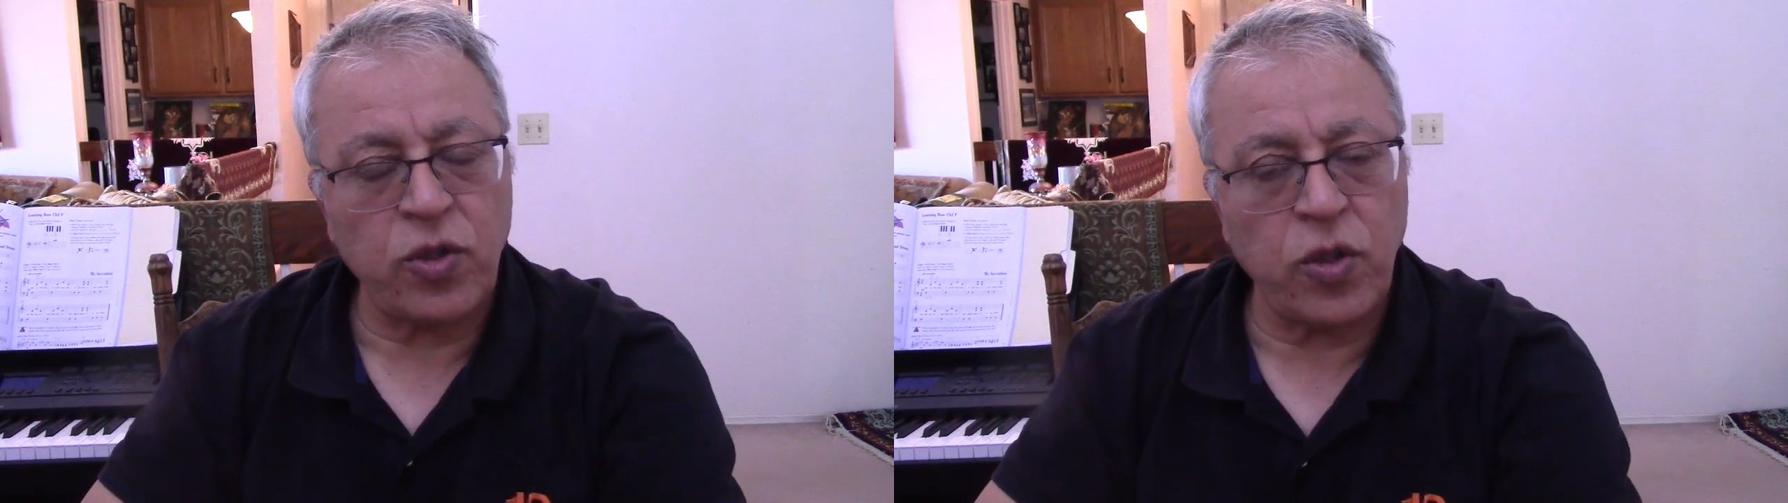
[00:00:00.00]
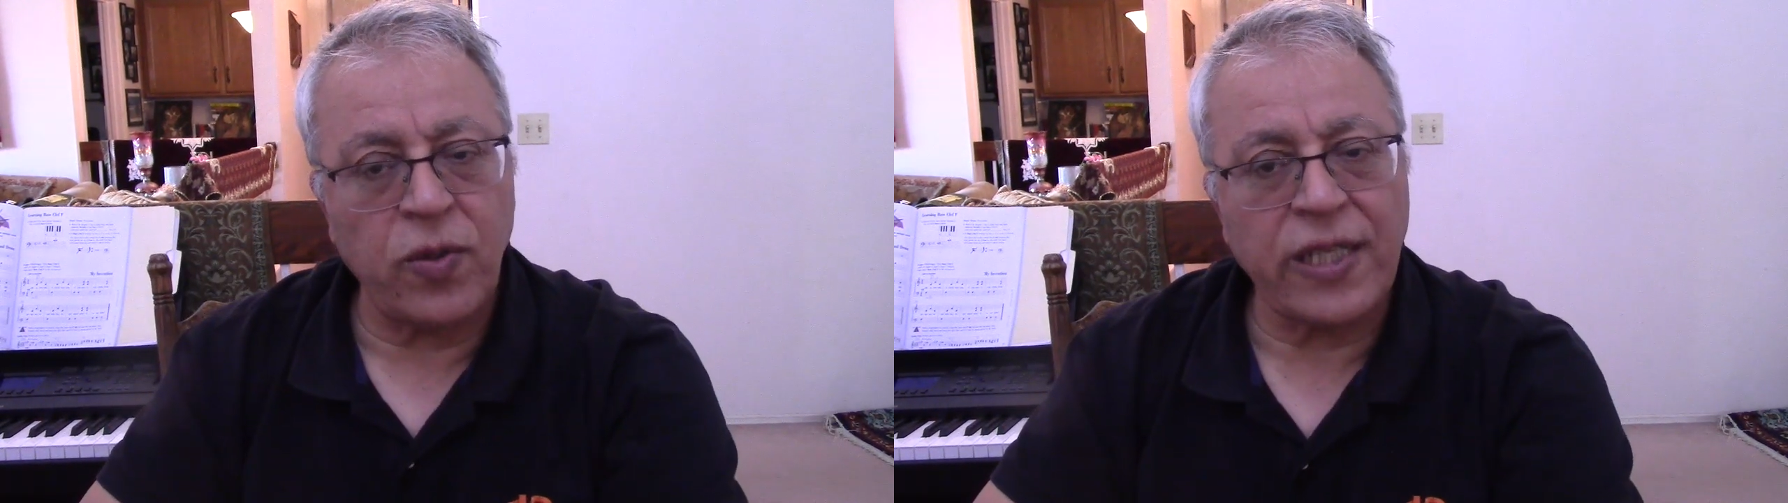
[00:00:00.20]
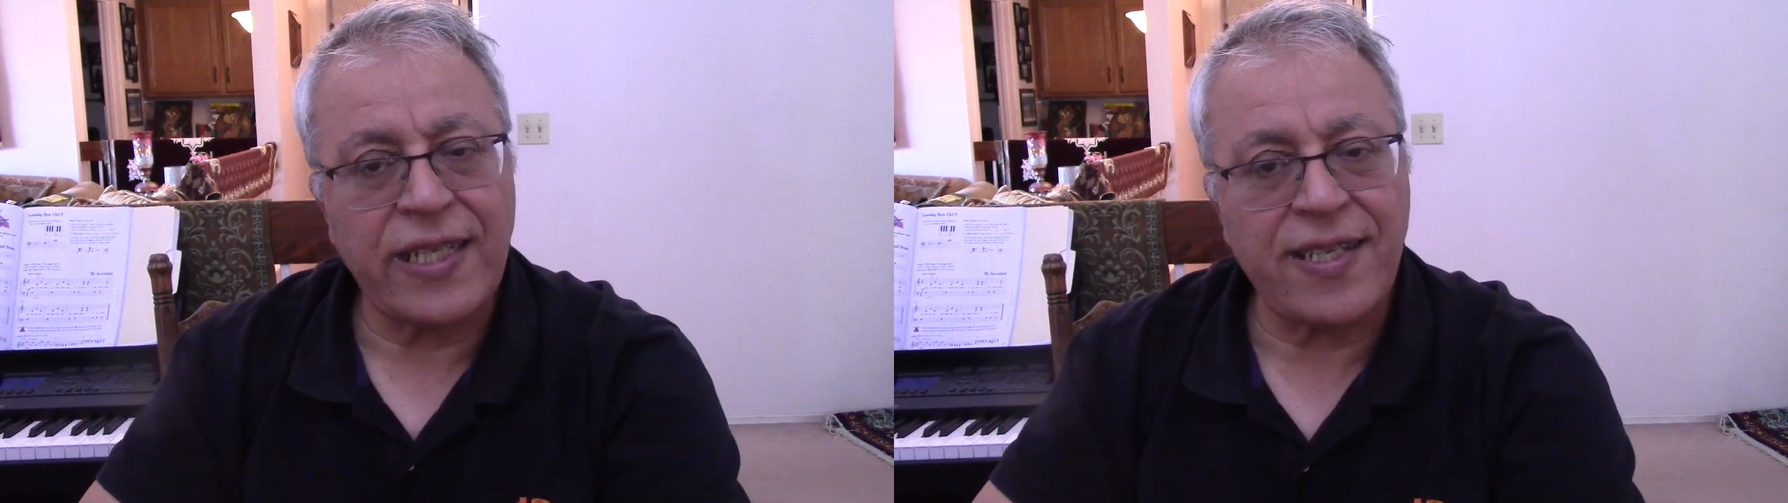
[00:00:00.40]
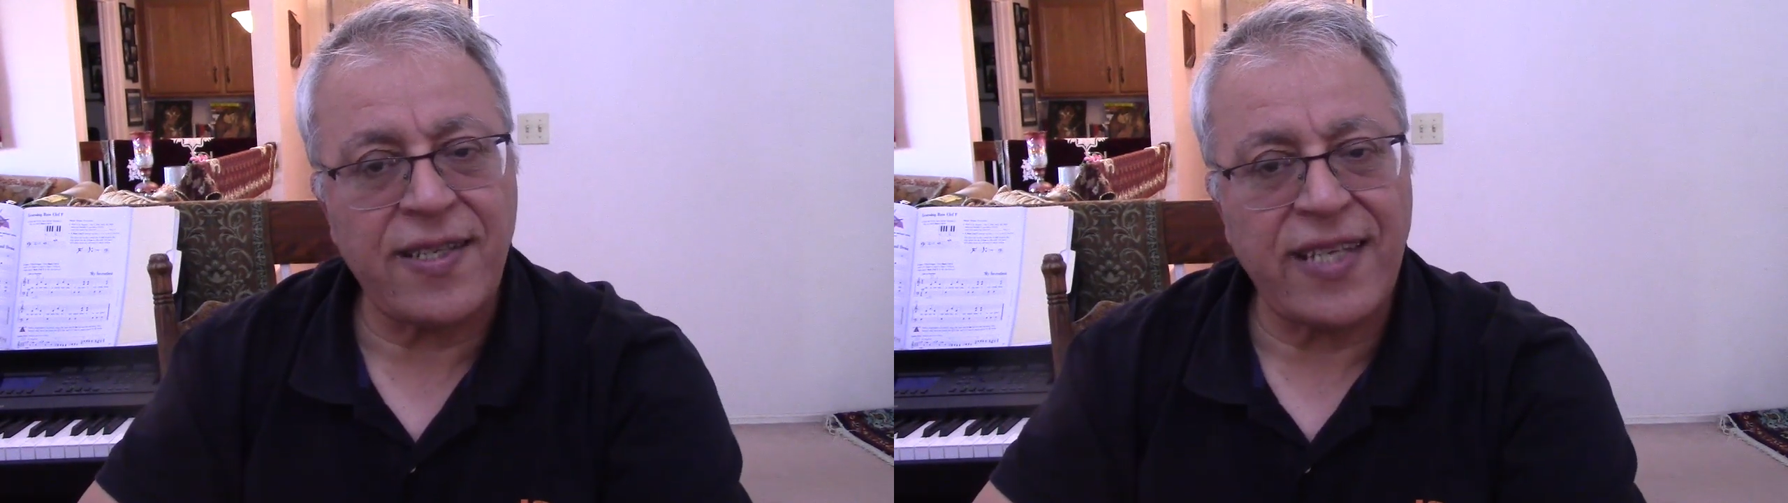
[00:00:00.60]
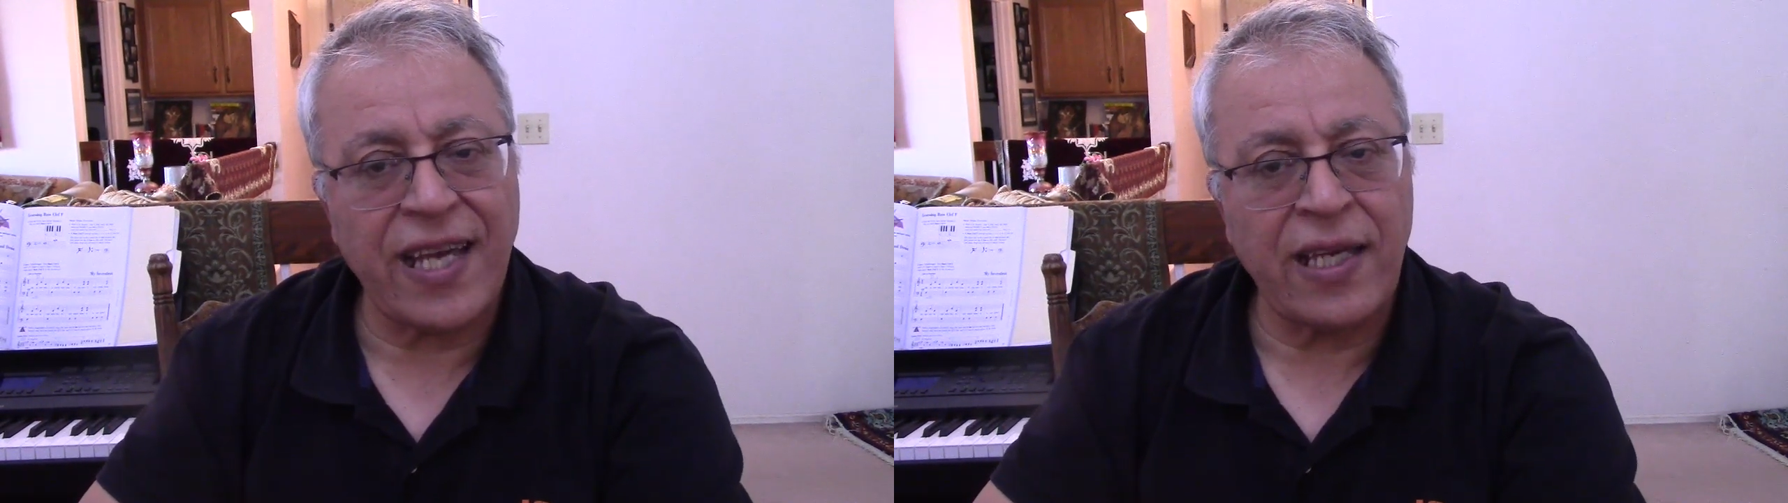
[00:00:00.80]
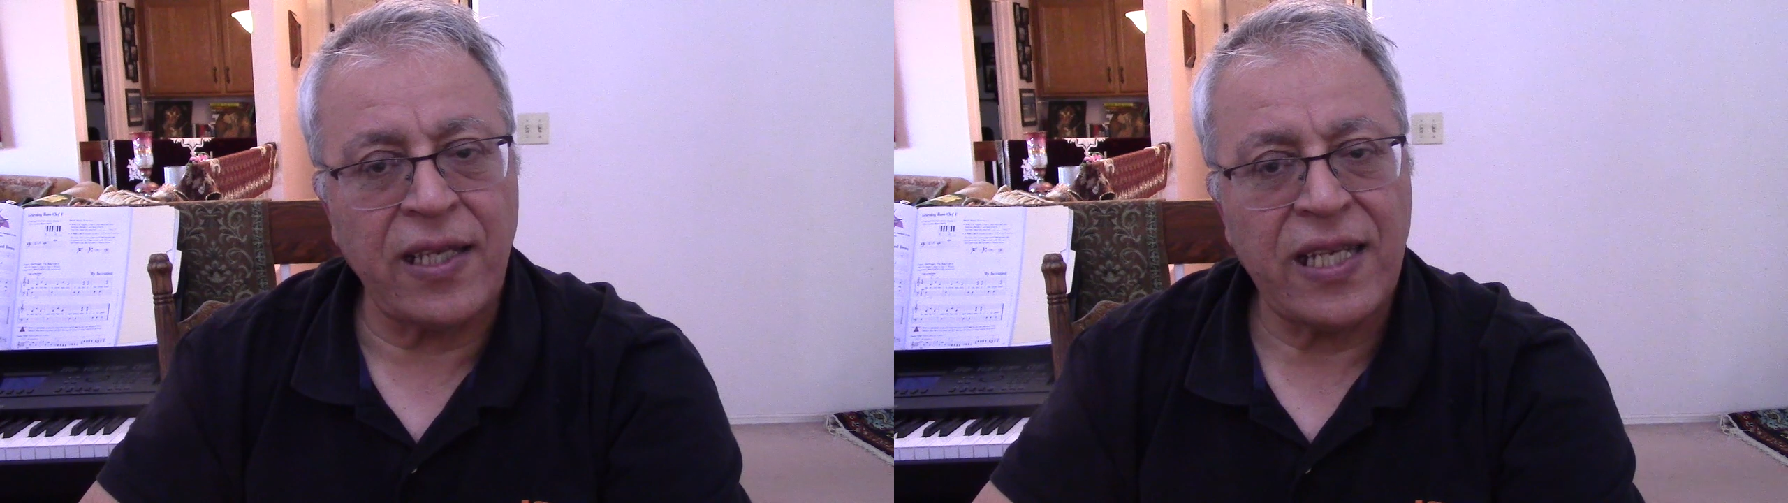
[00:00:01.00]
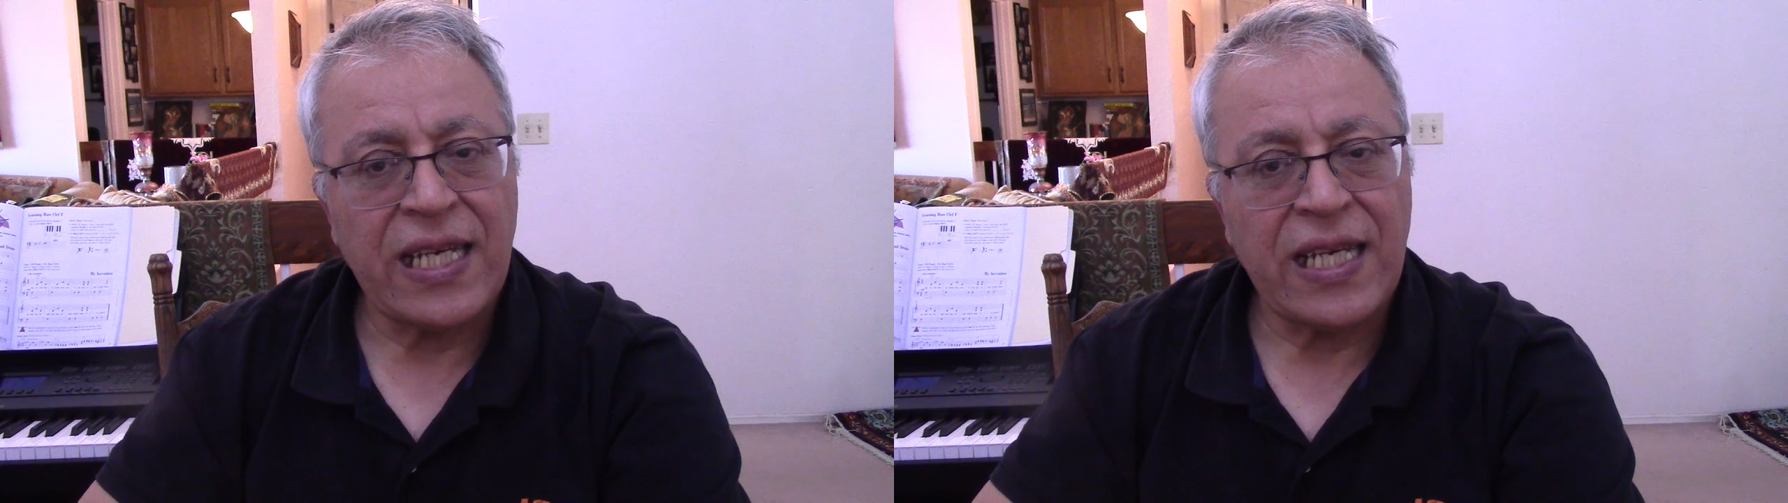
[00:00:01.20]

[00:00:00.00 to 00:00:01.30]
know what he's saying.